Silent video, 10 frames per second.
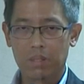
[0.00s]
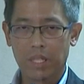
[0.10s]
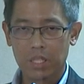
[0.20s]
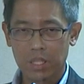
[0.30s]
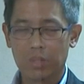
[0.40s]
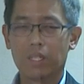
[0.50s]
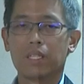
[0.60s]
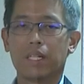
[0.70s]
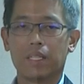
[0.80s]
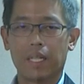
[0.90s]
ensure
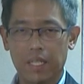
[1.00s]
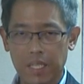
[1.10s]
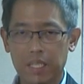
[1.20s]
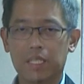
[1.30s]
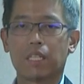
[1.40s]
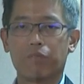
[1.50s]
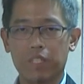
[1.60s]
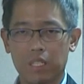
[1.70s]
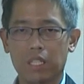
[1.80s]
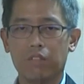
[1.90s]
that there is
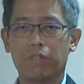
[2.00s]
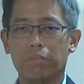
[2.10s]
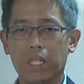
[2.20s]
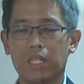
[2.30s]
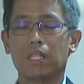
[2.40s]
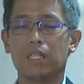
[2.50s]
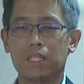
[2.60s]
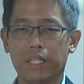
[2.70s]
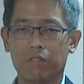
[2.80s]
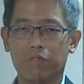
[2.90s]
sufficient information
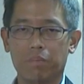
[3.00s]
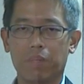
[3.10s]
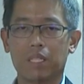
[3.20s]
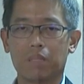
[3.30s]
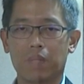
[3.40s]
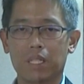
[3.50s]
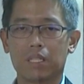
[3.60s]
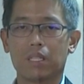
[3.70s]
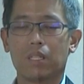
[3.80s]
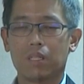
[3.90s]
inside the fee
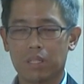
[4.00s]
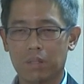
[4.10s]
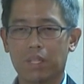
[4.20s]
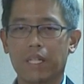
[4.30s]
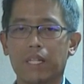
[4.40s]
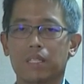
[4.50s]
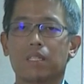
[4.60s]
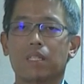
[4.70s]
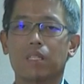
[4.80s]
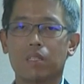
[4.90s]
benchmarks so
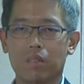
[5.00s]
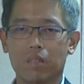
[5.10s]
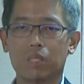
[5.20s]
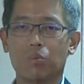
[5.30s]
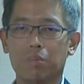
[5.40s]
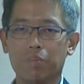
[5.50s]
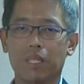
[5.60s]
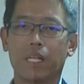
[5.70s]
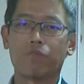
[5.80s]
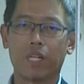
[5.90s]
that insurers won't be
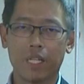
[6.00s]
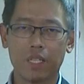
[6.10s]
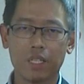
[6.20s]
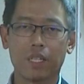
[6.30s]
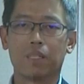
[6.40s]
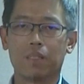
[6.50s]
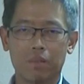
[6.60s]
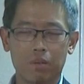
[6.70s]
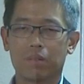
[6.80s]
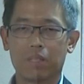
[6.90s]
left hanging and
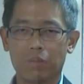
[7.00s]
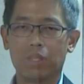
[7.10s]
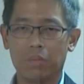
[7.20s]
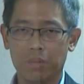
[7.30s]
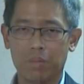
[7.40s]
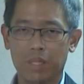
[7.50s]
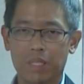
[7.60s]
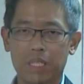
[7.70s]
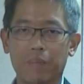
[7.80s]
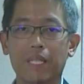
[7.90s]
will be
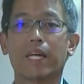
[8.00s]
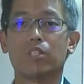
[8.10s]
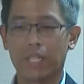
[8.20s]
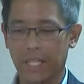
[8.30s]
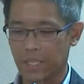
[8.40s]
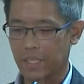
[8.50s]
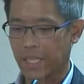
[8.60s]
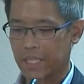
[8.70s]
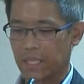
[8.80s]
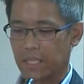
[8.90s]
just making educated
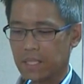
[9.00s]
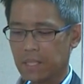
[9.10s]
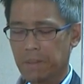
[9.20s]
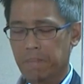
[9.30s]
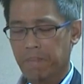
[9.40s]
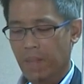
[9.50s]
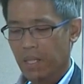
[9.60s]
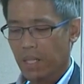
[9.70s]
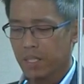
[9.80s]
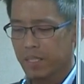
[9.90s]
guesses.
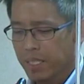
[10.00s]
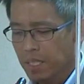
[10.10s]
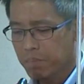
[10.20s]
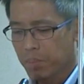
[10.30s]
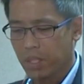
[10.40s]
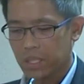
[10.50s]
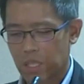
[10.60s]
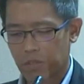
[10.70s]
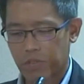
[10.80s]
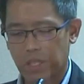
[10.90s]
On the second point
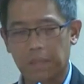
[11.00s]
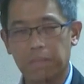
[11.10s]
of